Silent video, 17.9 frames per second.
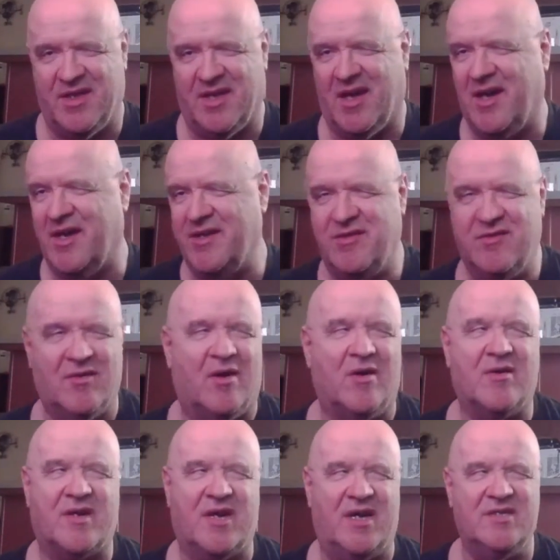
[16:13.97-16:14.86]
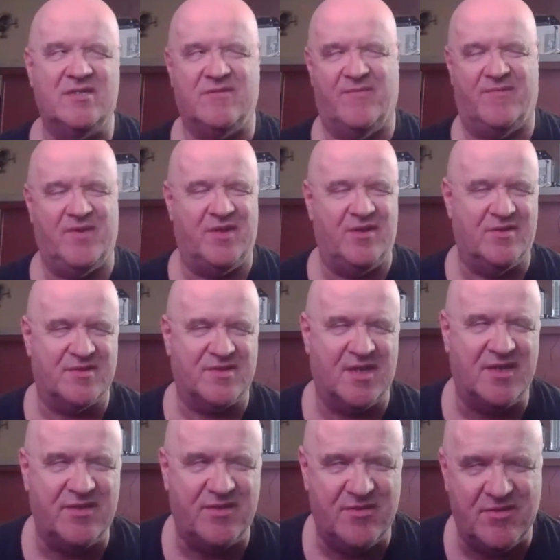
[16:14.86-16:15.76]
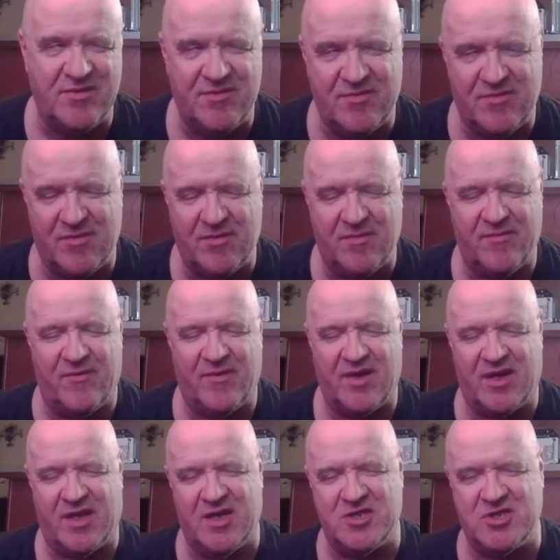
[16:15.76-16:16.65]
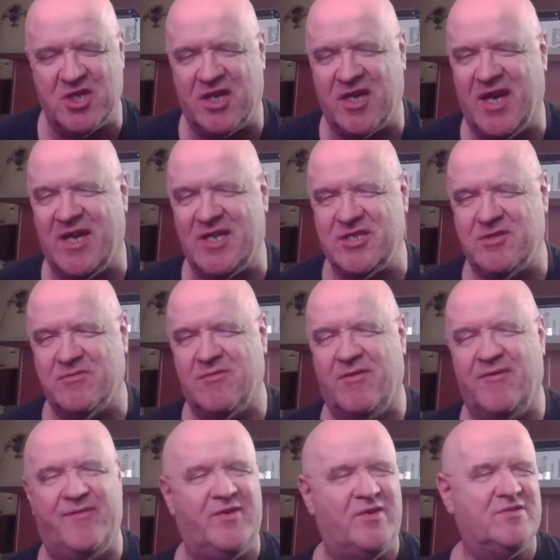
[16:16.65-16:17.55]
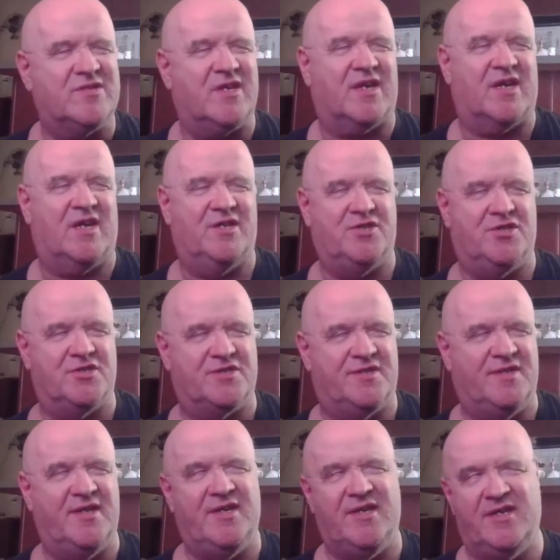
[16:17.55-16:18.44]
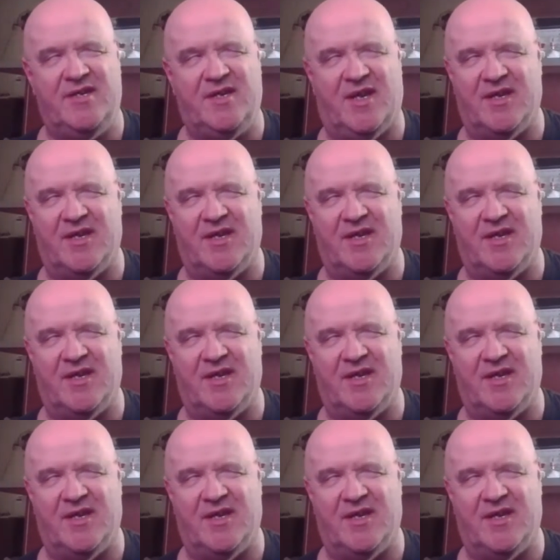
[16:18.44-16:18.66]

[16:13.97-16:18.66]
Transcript: I do all kinds of videos. I do kitchen gadget reviews like I just did.